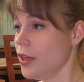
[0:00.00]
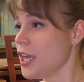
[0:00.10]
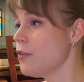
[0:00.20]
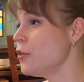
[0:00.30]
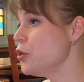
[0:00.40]

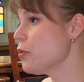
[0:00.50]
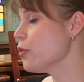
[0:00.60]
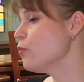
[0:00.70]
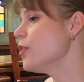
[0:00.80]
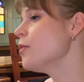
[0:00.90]
Even use
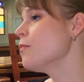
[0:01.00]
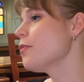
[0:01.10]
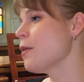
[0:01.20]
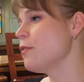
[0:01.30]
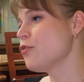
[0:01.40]
the rhythms
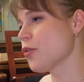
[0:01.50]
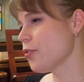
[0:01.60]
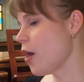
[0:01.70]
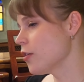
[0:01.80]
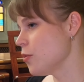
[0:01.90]
that we've just
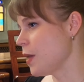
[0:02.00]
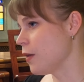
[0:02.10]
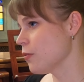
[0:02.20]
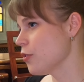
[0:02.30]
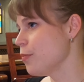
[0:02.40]
talked
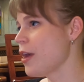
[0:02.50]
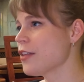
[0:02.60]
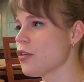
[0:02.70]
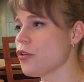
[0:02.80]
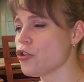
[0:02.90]
about to
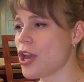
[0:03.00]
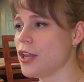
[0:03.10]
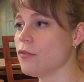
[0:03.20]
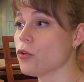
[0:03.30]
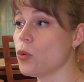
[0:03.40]
practice a
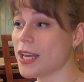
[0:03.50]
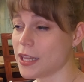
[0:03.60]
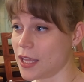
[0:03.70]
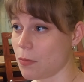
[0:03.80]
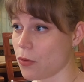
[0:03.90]
chain of quick
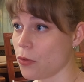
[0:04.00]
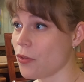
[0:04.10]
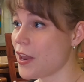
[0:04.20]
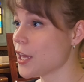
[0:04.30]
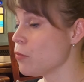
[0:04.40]
leaps so
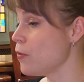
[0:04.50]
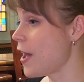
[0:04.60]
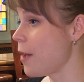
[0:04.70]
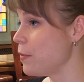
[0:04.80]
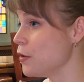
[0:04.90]
that it can
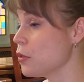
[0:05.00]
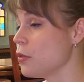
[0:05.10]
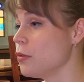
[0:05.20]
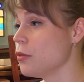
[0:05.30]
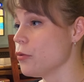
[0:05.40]
happen
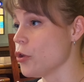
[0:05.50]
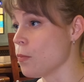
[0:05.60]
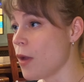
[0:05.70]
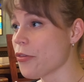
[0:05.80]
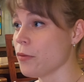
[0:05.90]
through your
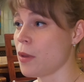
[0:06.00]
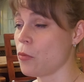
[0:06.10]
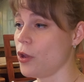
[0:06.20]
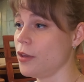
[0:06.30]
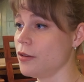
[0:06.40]
muscle
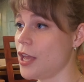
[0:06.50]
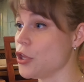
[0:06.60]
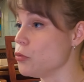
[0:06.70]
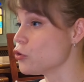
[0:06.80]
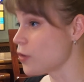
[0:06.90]
memory
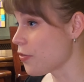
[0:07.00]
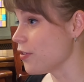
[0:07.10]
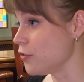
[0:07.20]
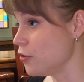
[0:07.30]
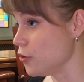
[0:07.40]
and you trust
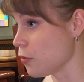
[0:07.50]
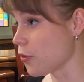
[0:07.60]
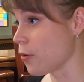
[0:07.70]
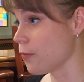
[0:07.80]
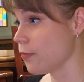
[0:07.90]
it to do so.